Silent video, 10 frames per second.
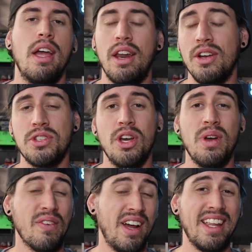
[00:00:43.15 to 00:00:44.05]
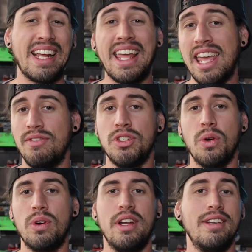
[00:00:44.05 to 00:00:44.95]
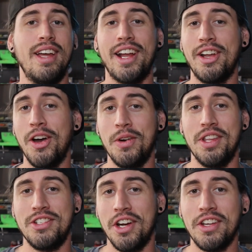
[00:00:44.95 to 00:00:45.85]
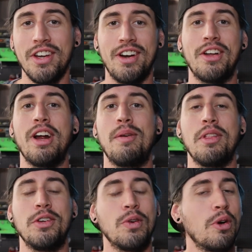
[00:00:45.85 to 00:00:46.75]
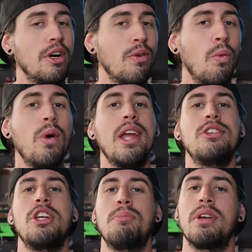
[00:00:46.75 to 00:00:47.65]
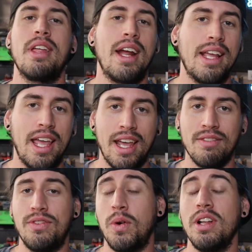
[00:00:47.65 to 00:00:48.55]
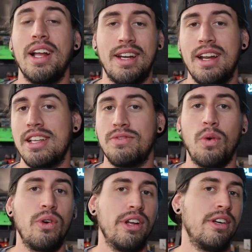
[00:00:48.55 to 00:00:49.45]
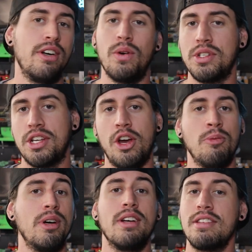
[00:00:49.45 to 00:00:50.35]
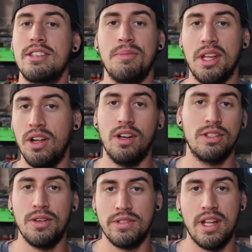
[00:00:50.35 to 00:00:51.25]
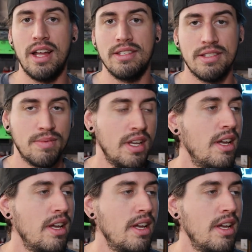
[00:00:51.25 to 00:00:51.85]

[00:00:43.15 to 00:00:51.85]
And also if I like cave a door in, I can go to the junkyard and grab another door way cheaper than I can for like a nice 4Runner or Tacoma, something along those lines.